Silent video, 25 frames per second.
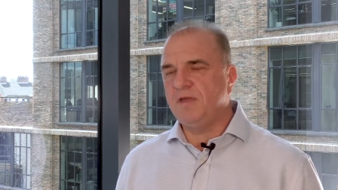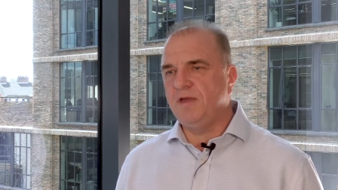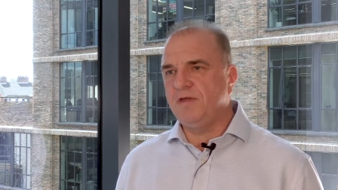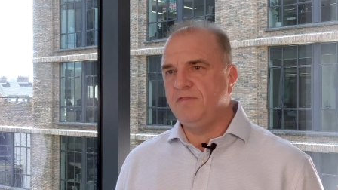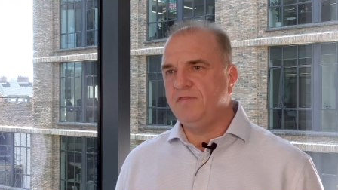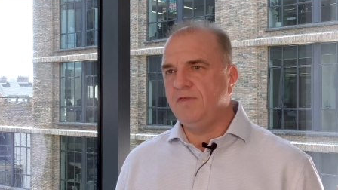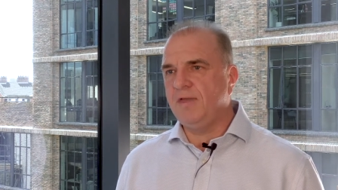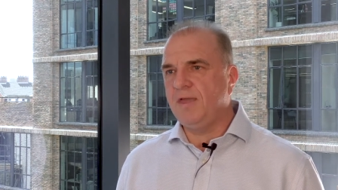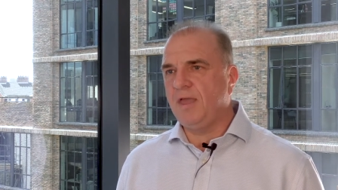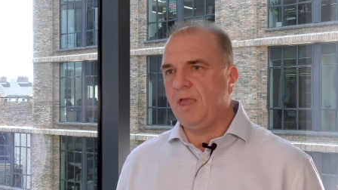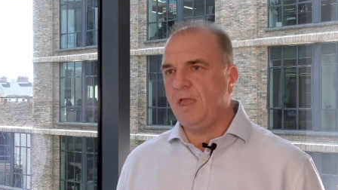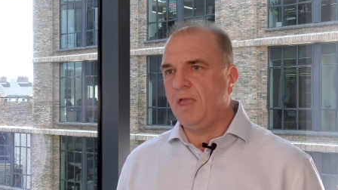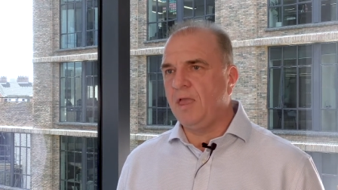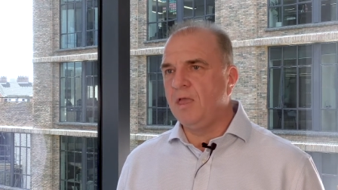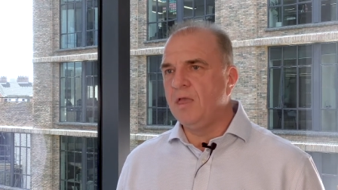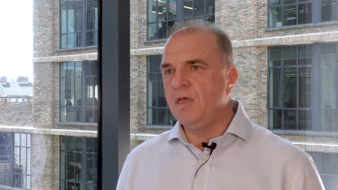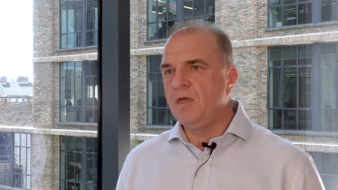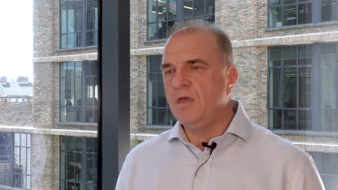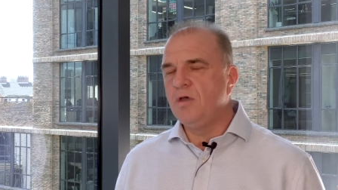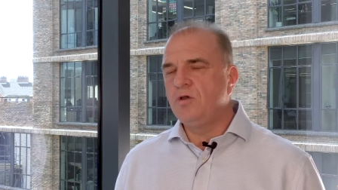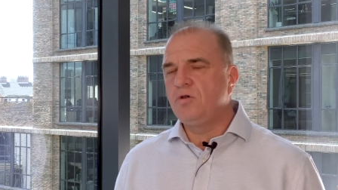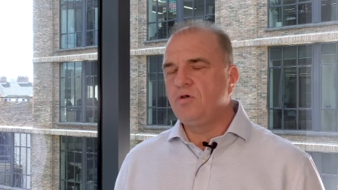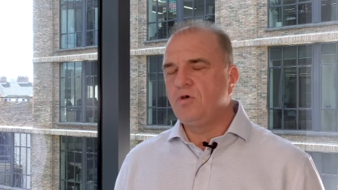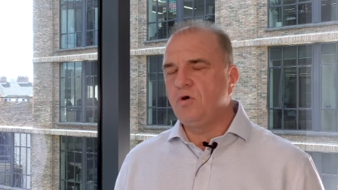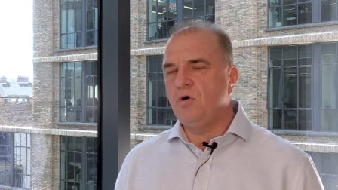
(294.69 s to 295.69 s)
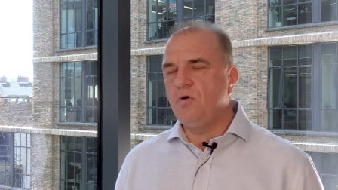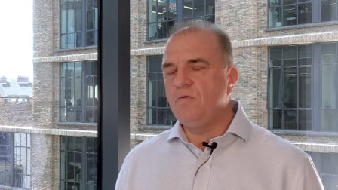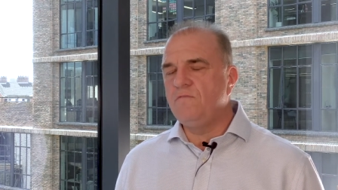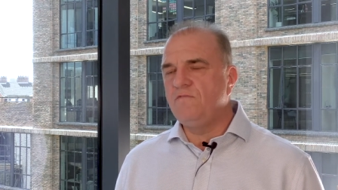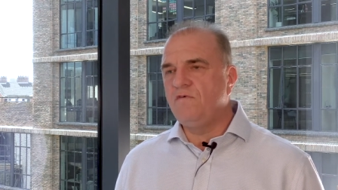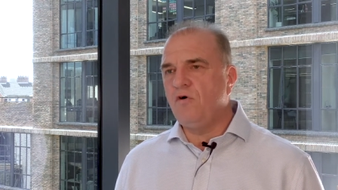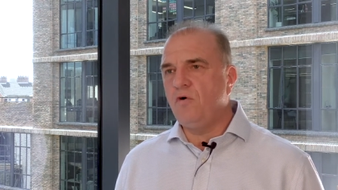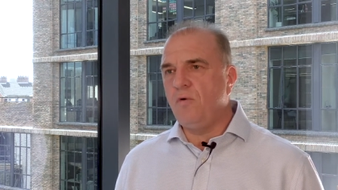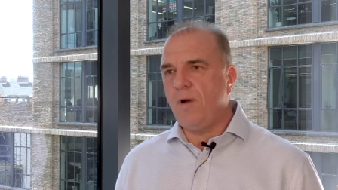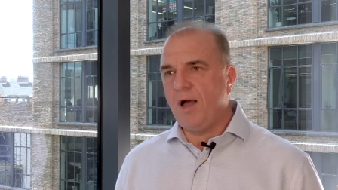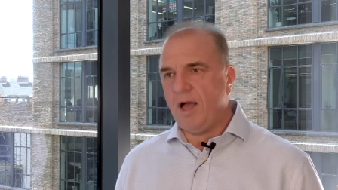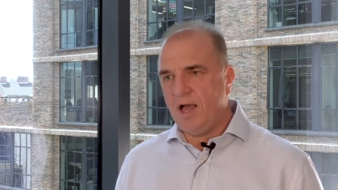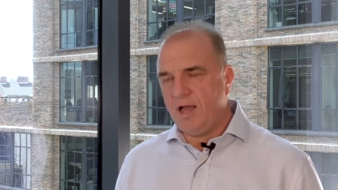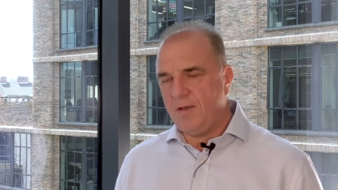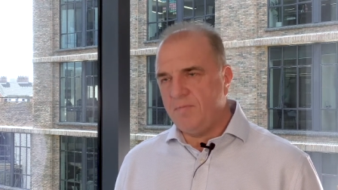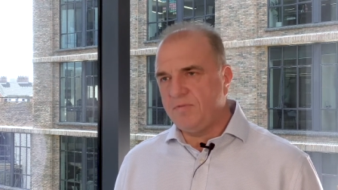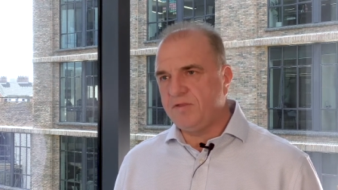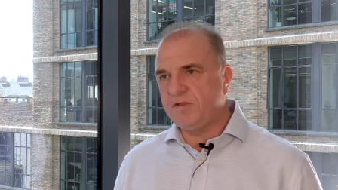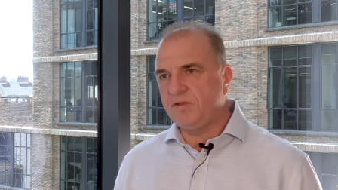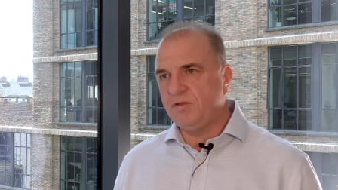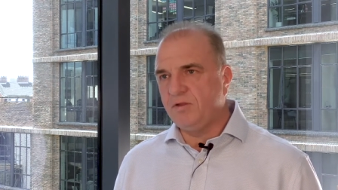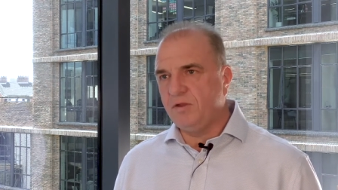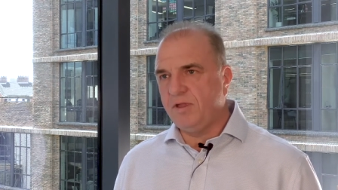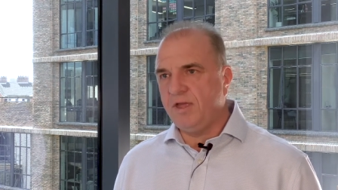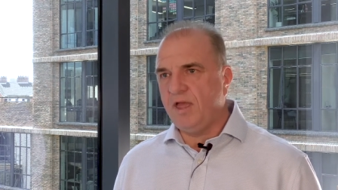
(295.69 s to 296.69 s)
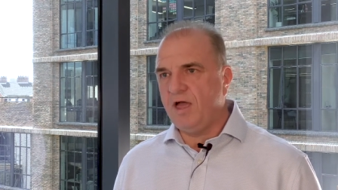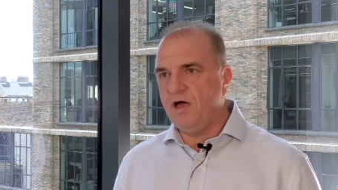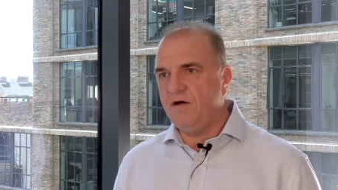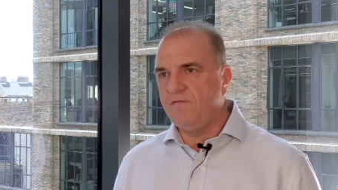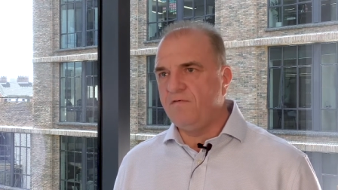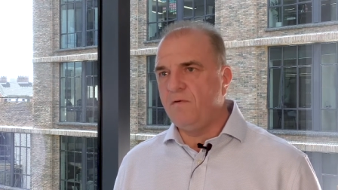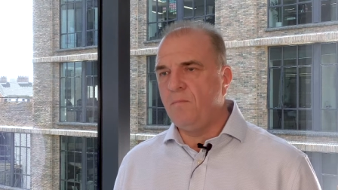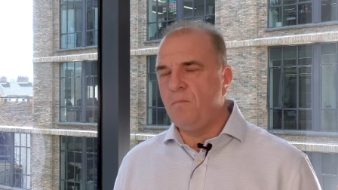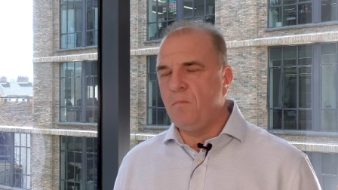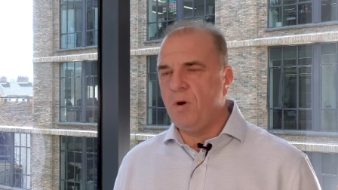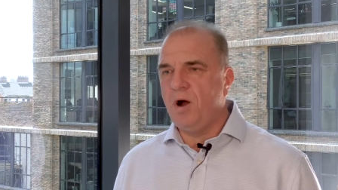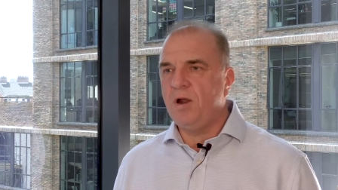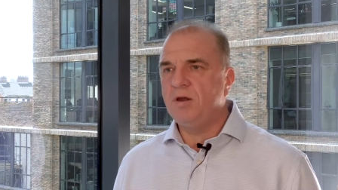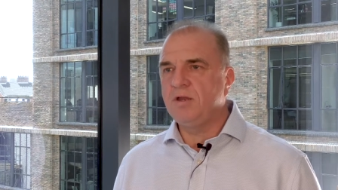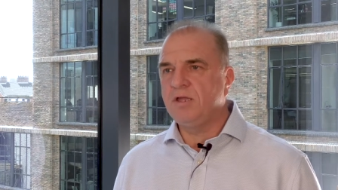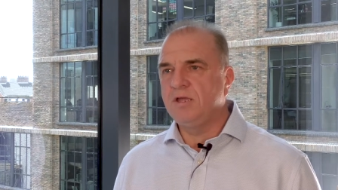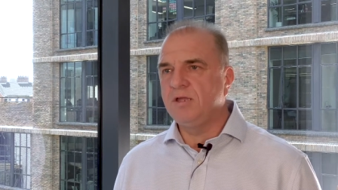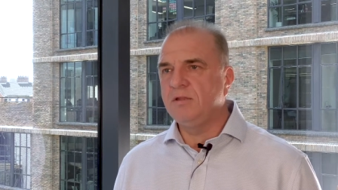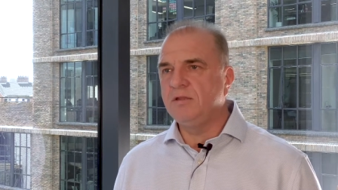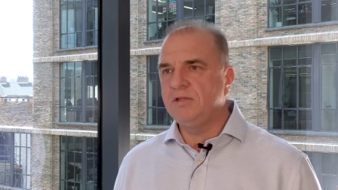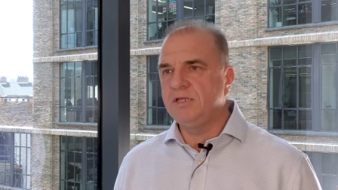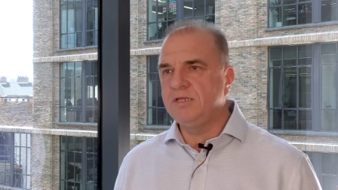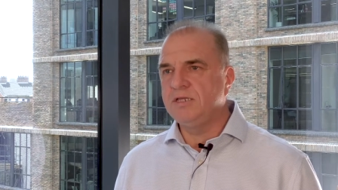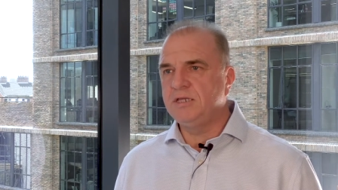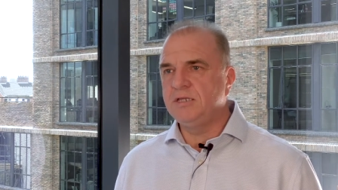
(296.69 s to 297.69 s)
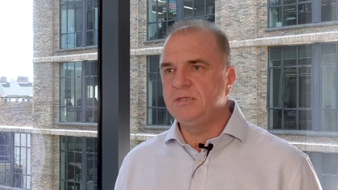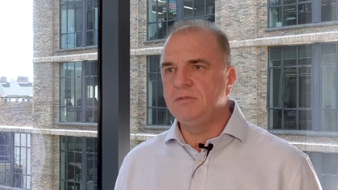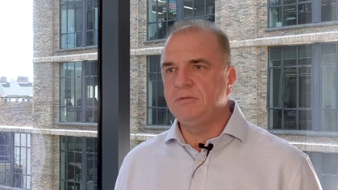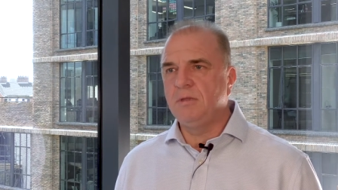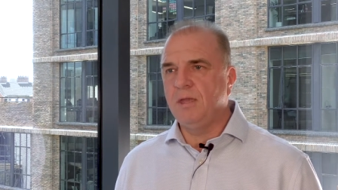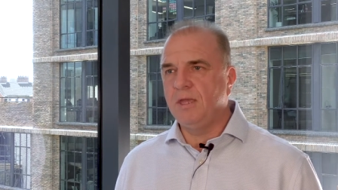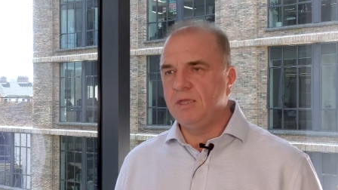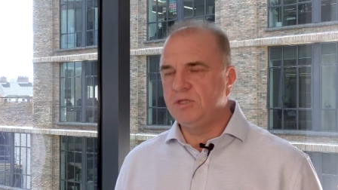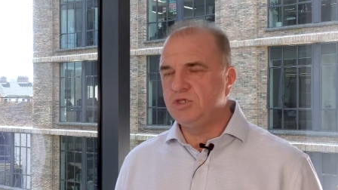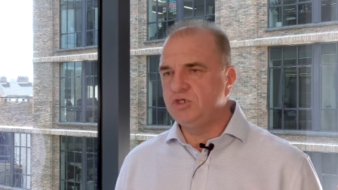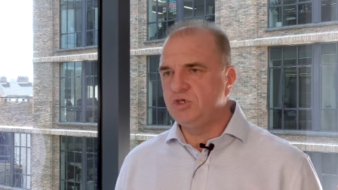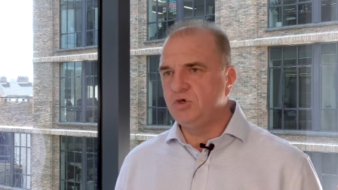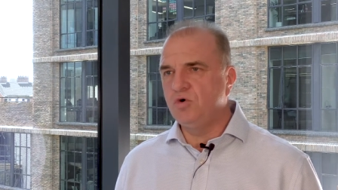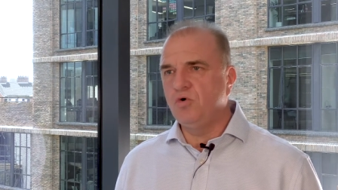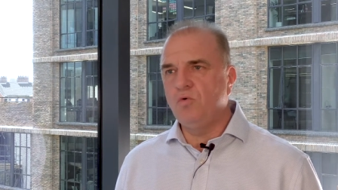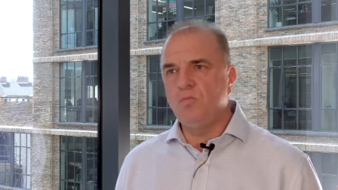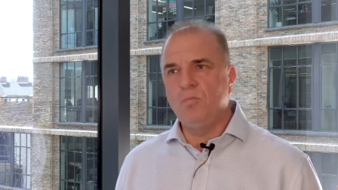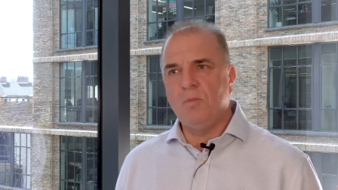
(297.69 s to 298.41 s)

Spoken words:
I think Commvault absolutely have a market-leading tool,